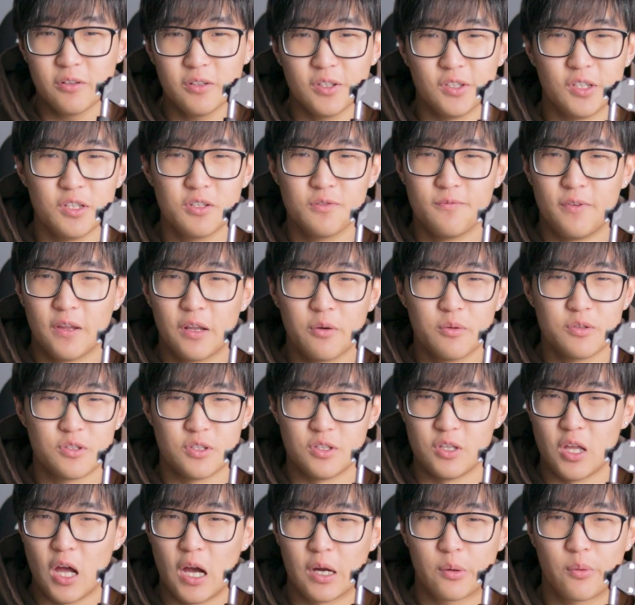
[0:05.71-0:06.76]
this video is
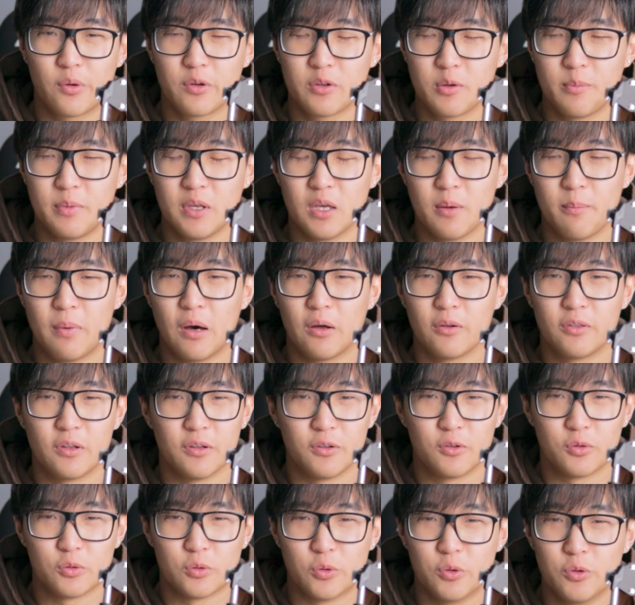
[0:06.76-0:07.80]
not going to be about the
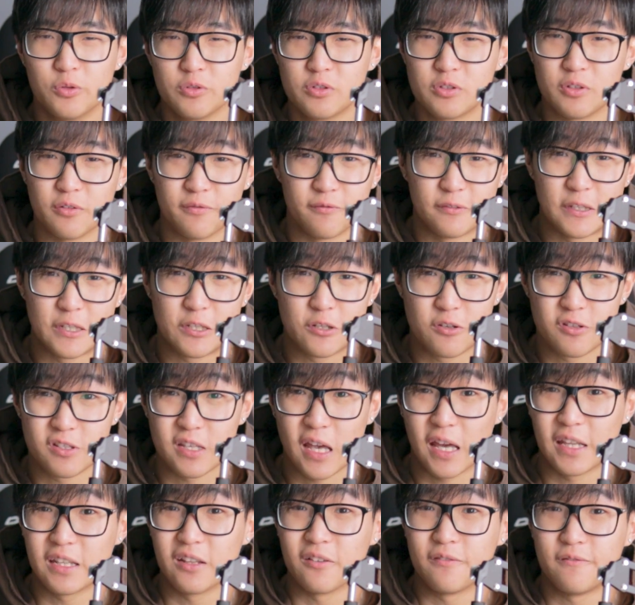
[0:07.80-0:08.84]
tools, the features,
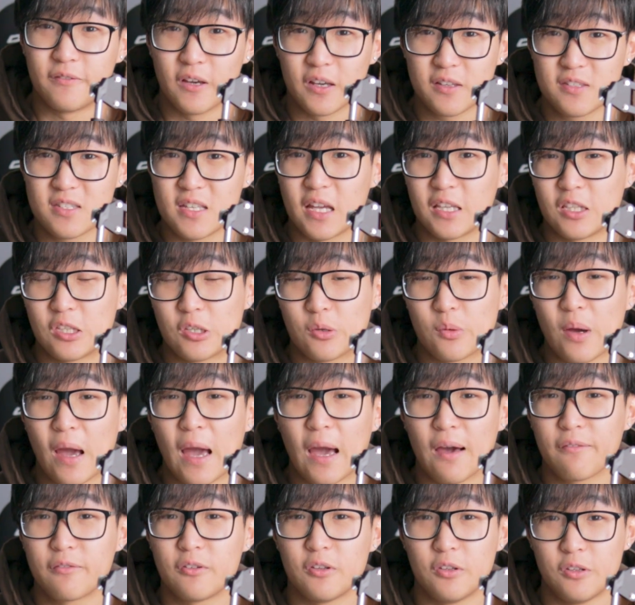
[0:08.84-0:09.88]
and the effects that you
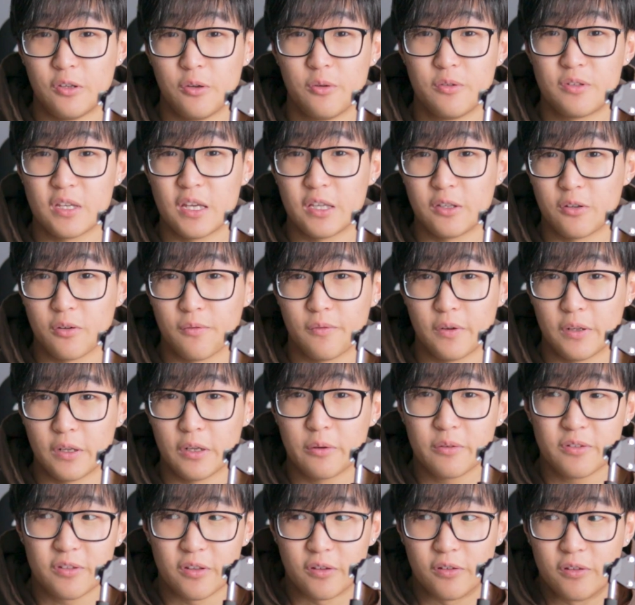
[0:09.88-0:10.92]
have to use in your
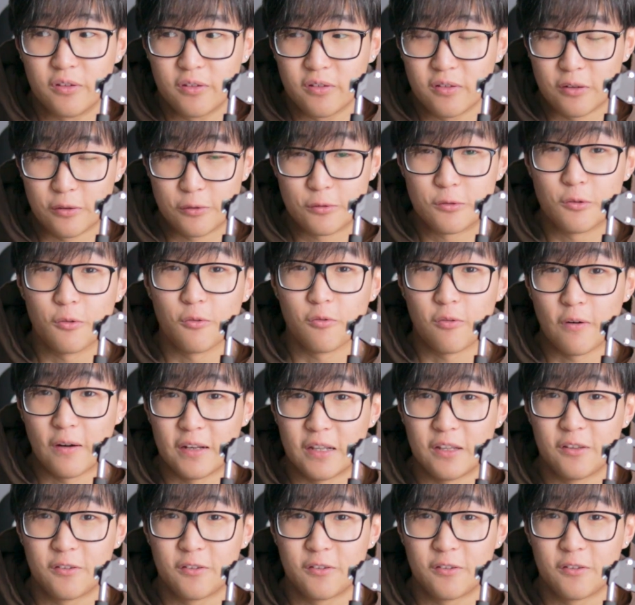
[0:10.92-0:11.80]
video, since there's already